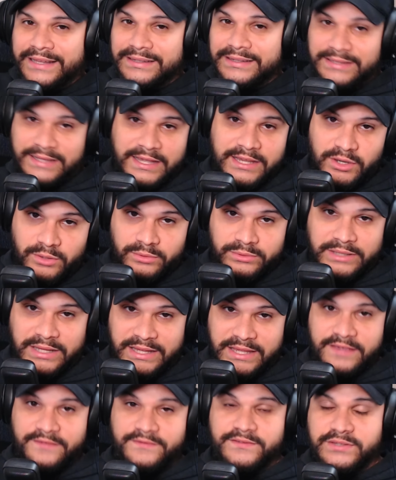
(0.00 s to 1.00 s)
a light cone
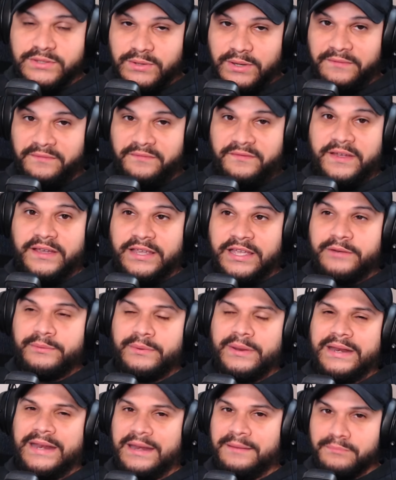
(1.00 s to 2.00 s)
that gives you effect hit
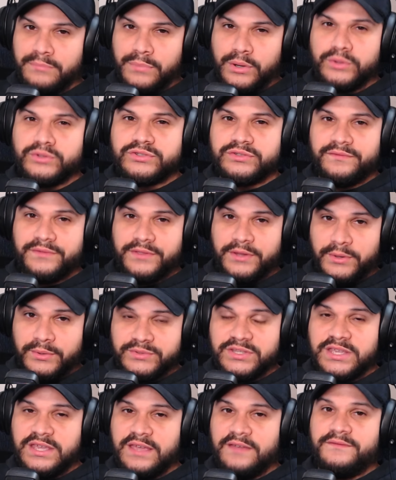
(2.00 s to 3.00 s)
rate, and most of
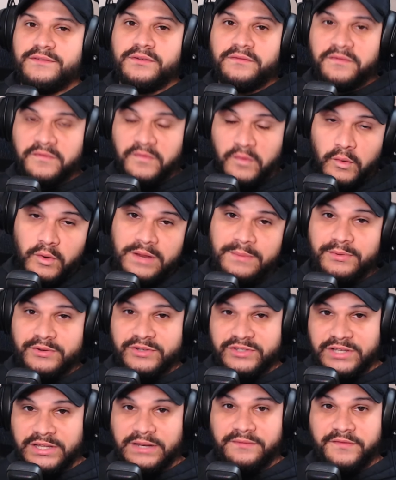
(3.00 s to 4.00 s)
those give you
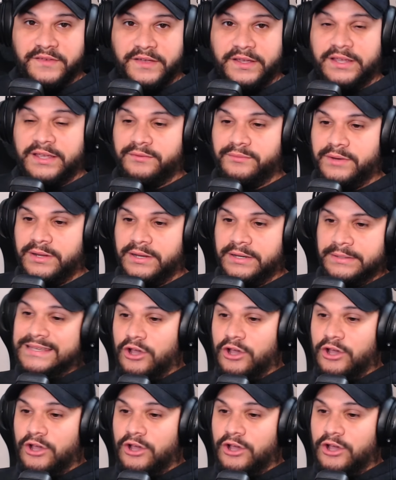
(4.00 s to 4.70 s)
40% effect hit rate.